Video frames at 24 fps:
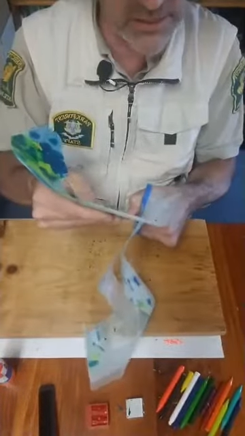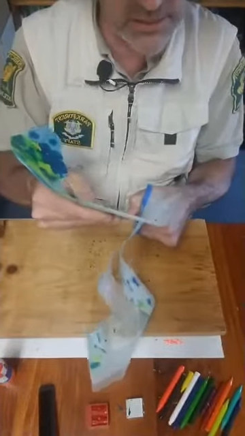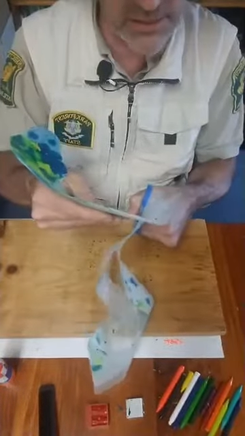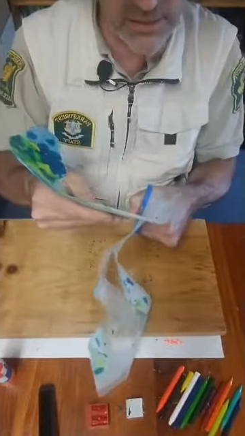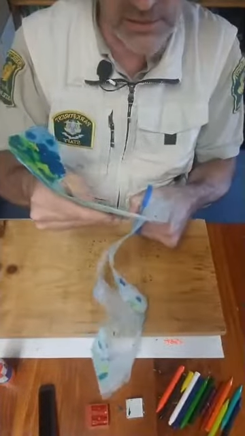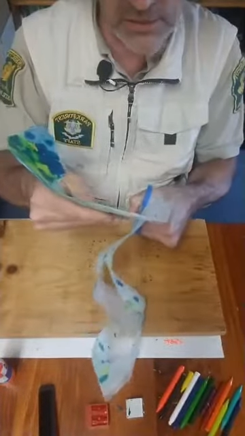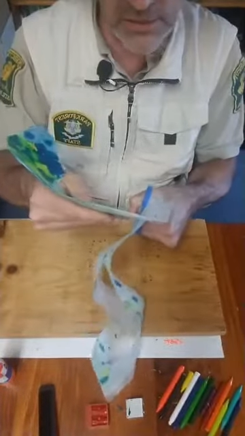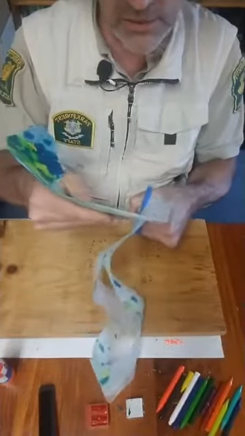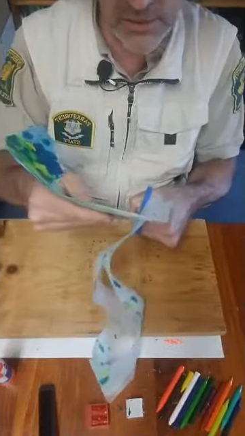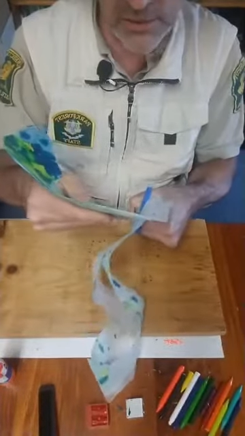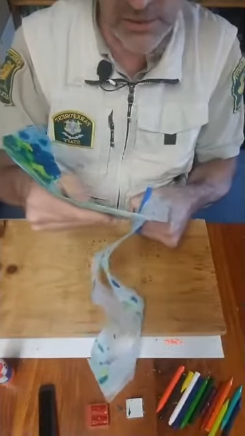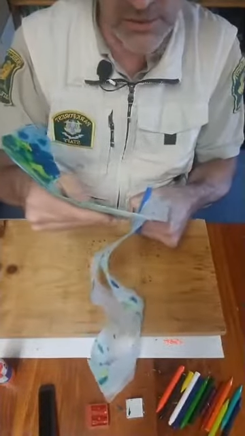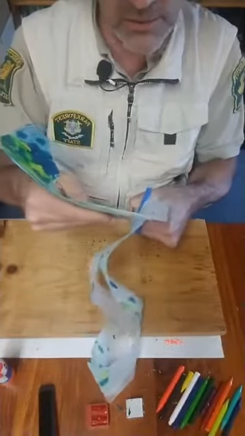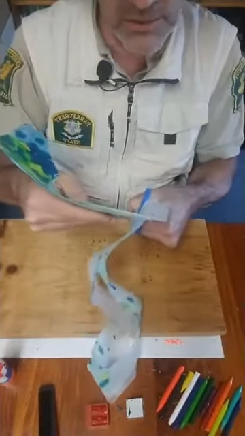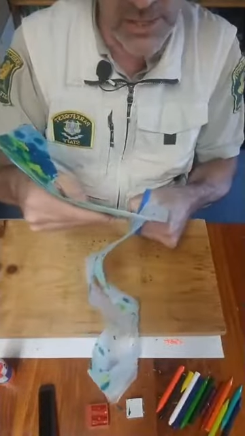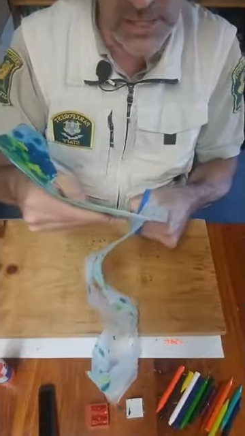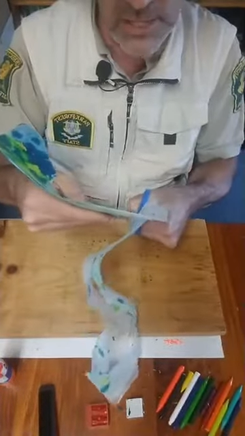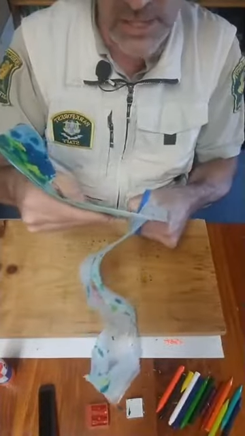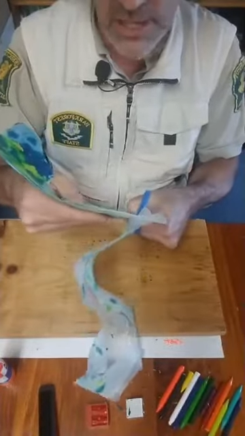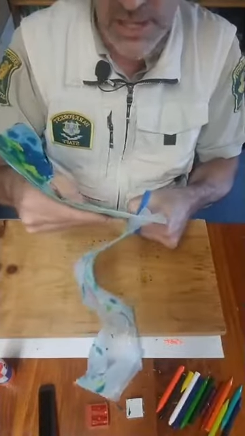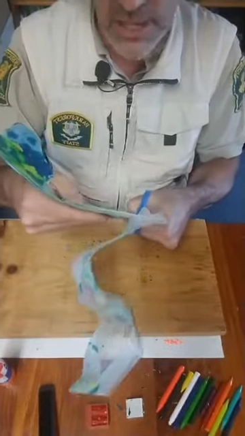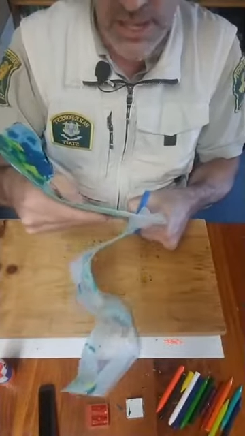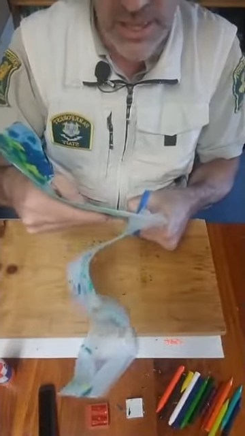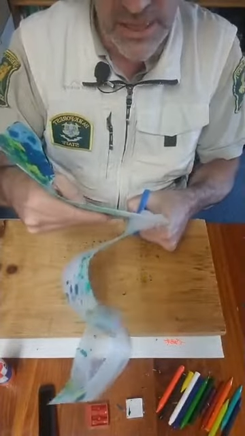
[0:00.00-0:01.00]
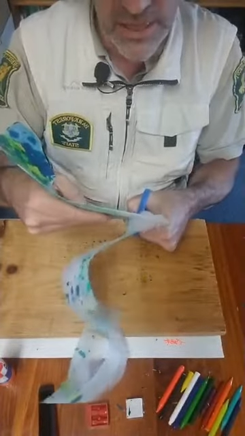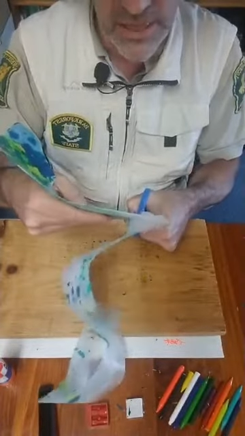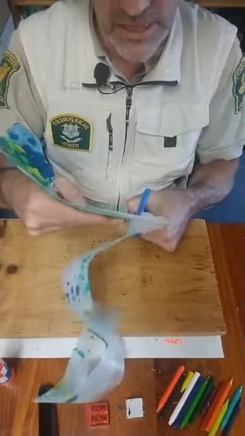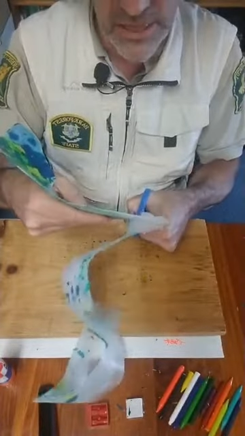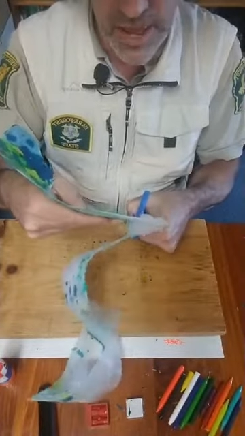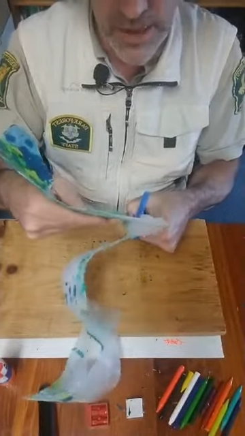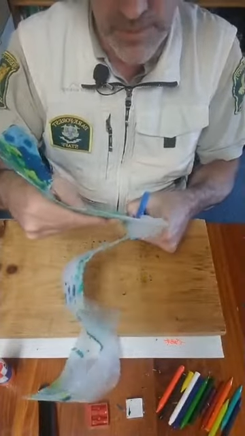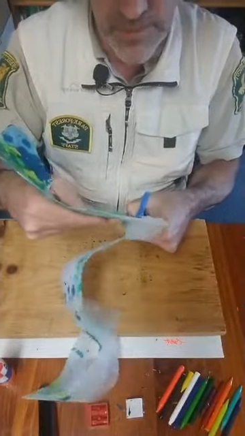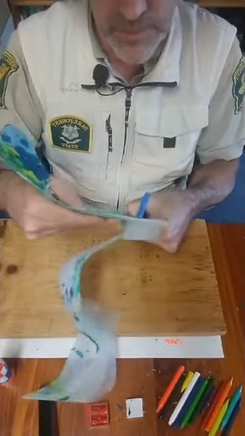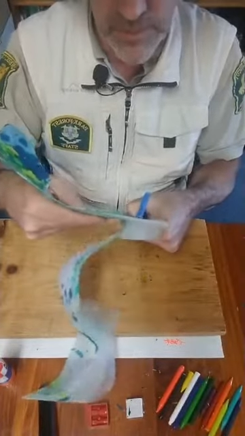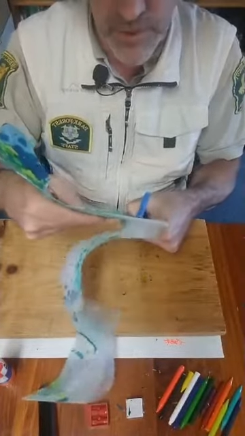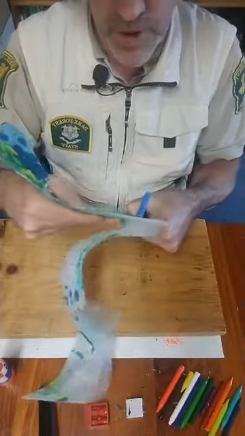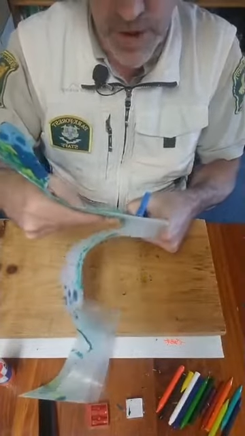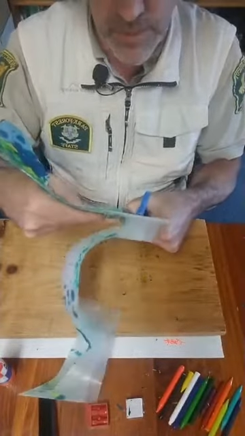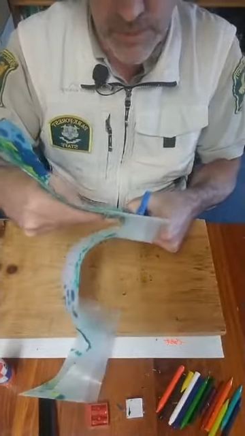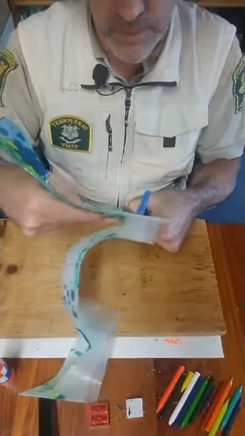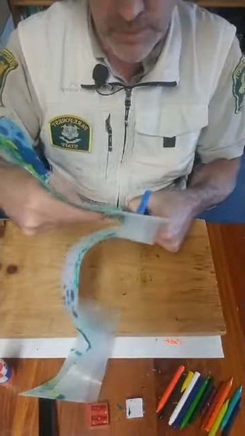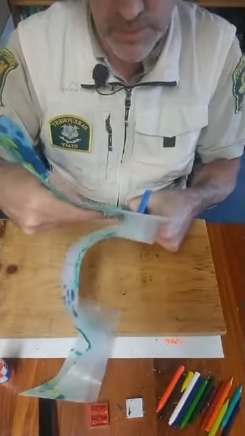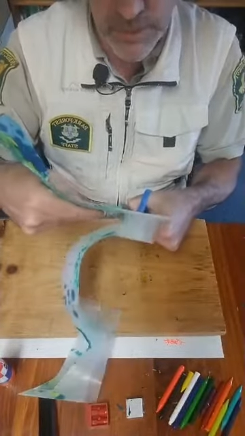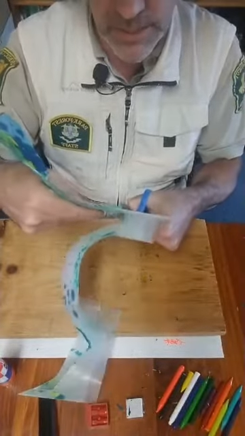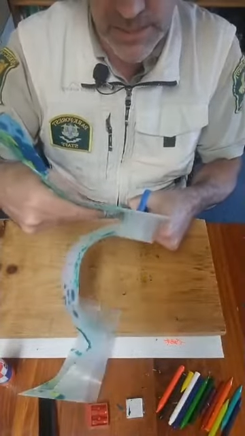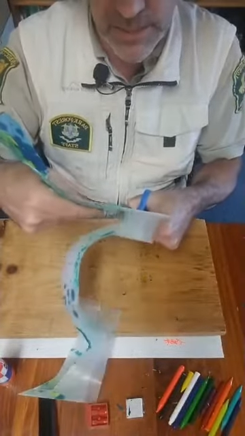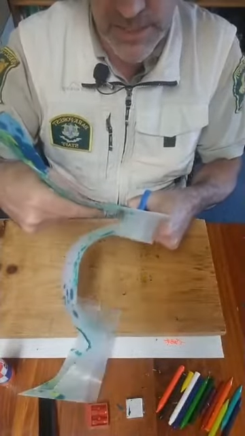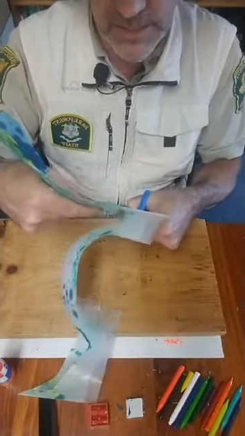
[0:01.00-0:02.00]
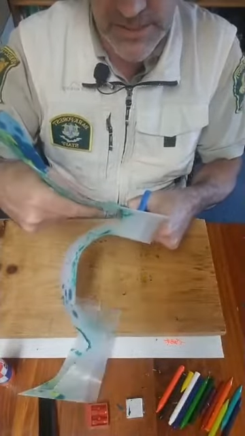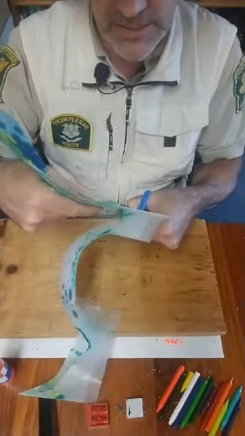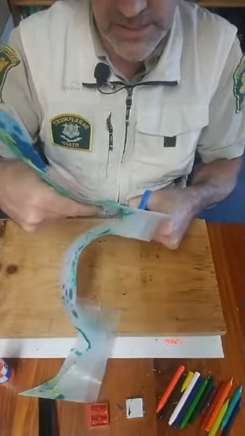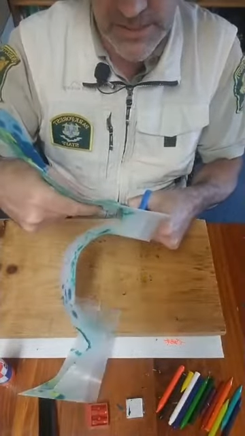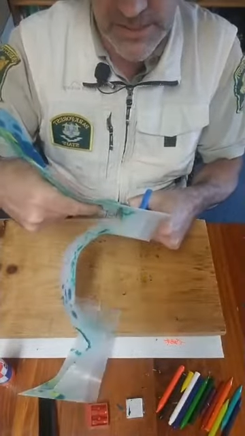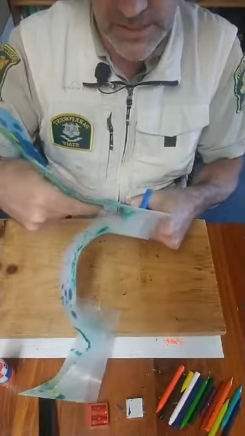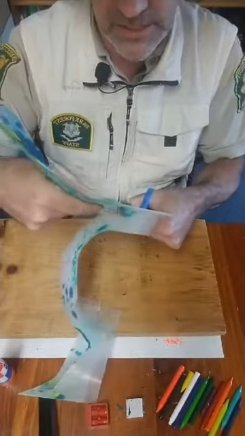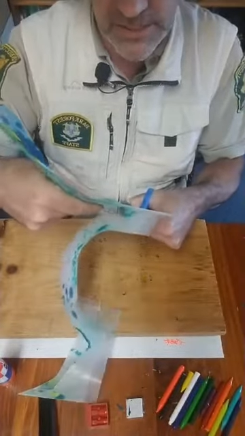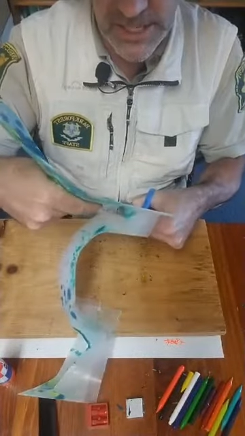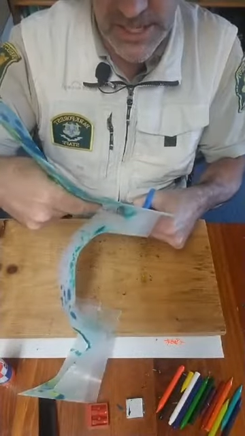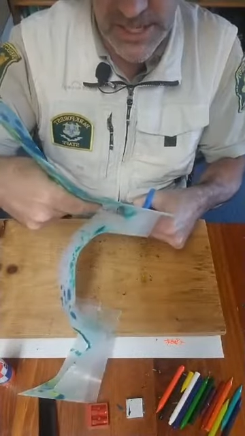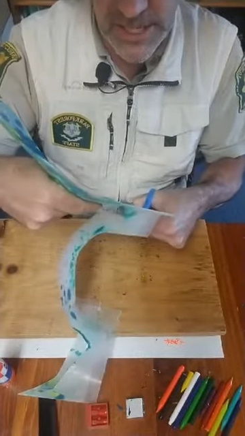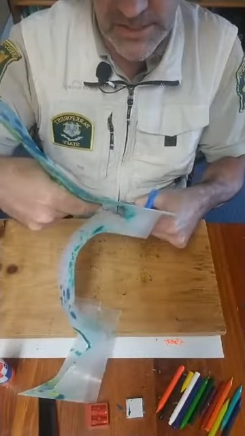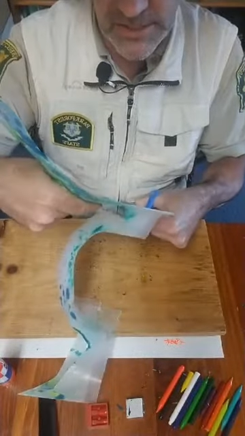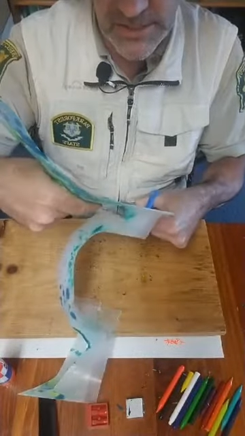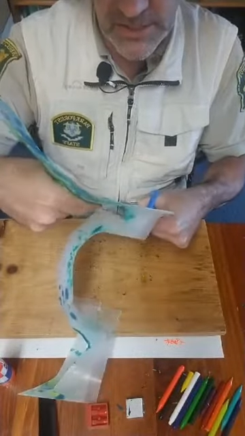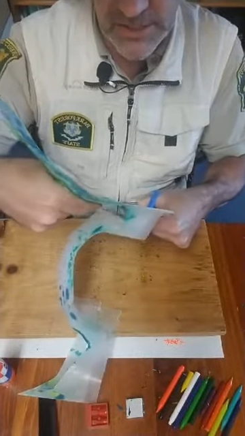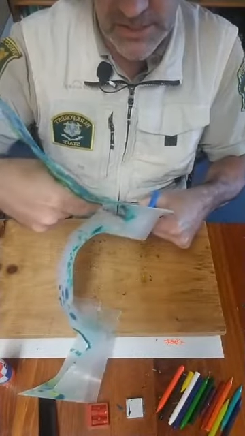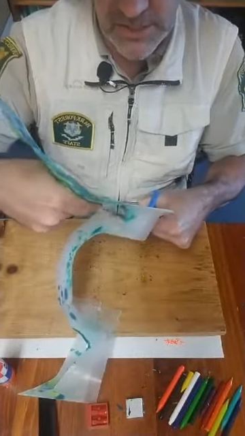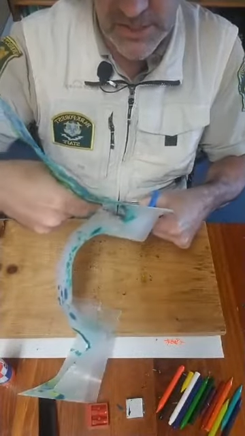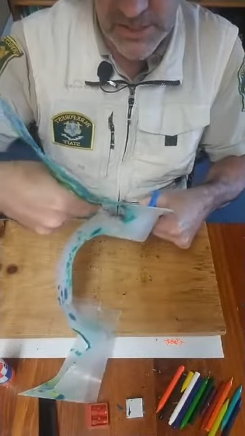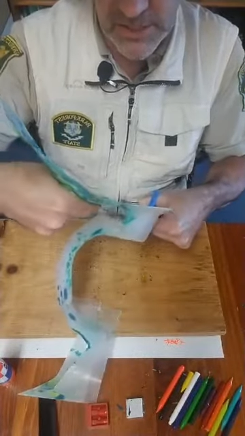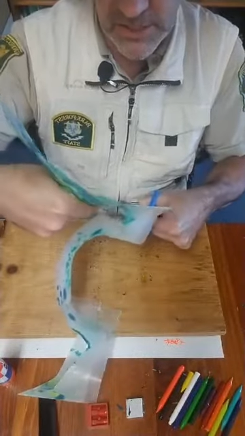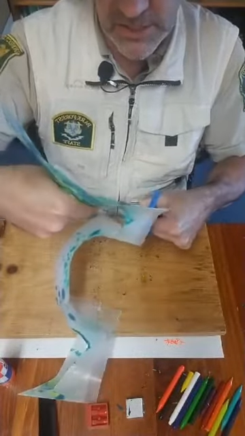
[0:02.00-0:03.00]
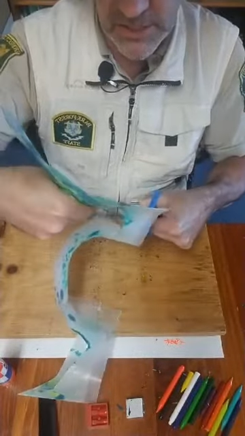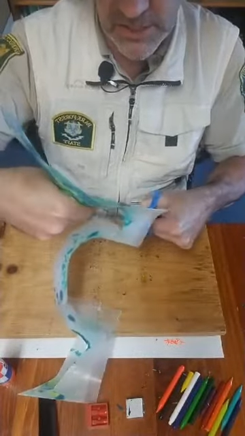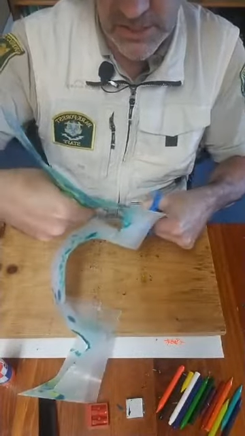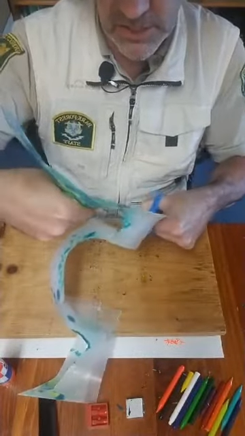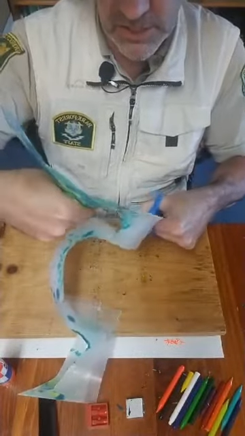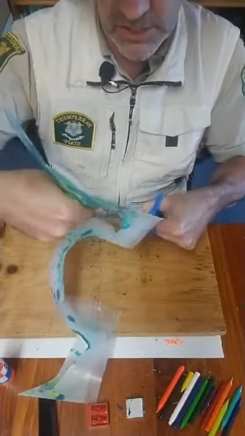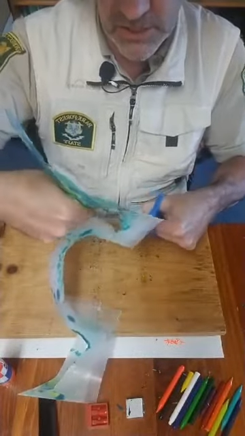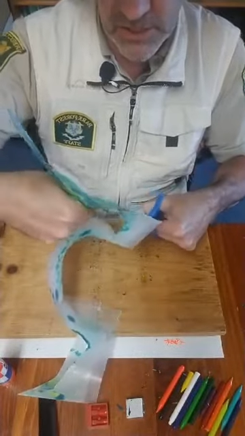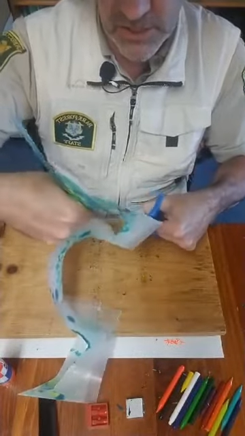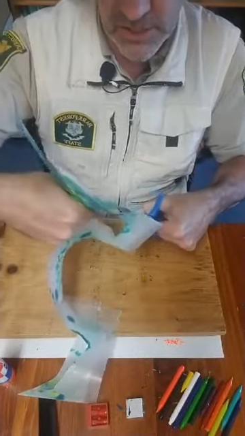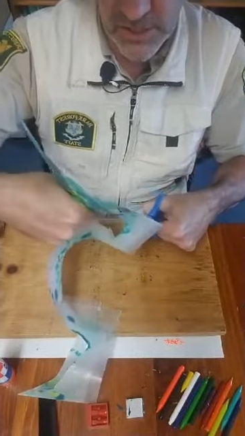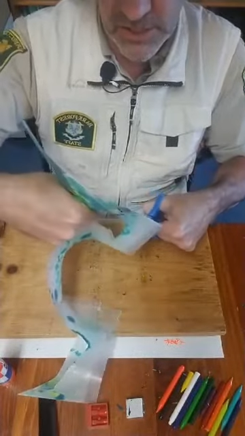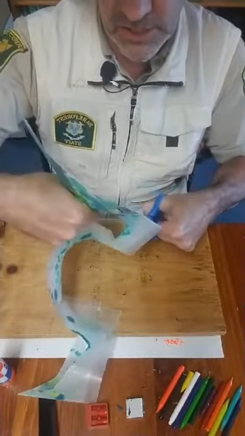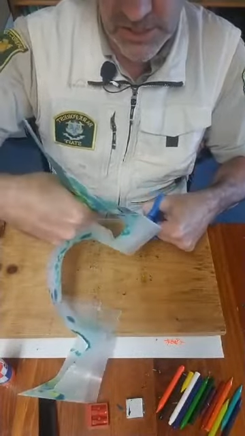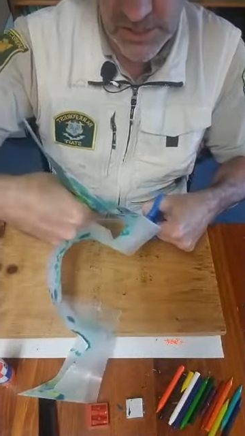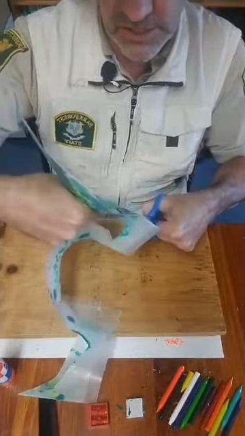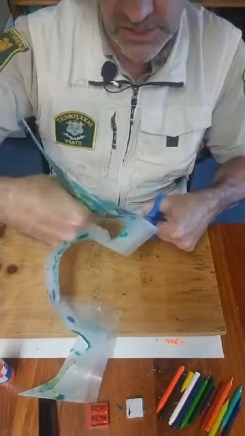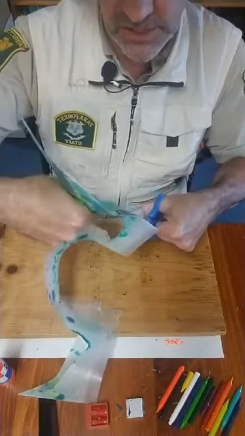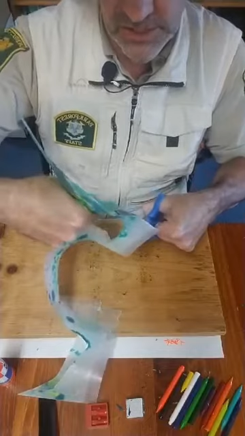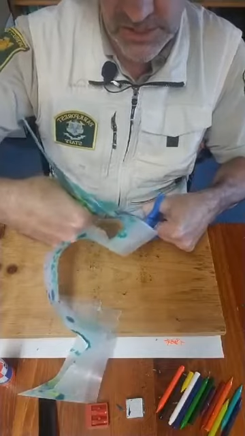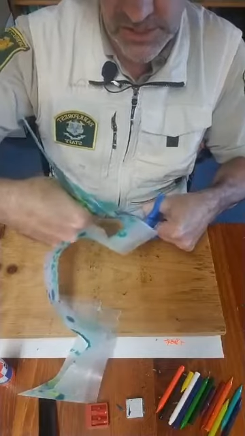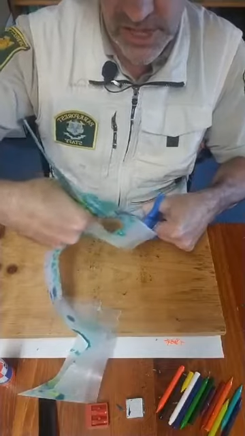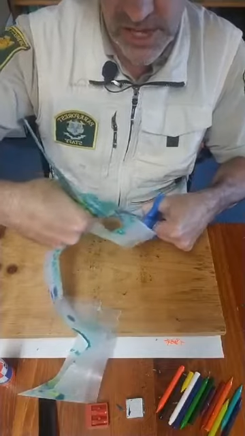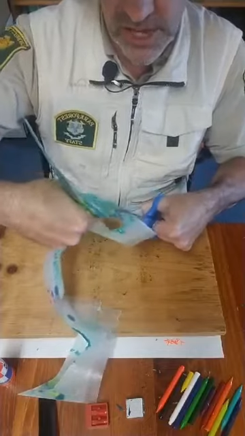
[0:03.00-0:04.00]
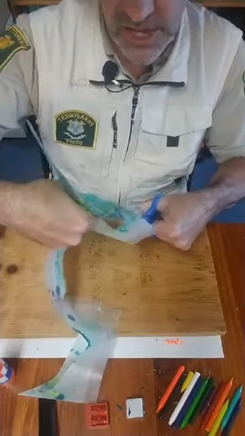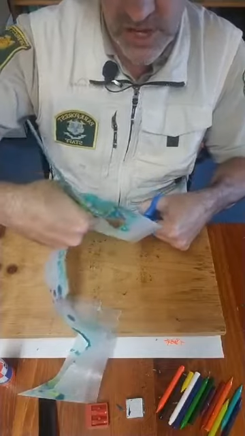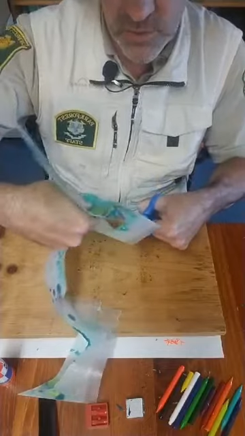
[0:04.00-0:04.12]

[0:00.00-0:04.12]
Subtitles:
[unreadable: no face in view]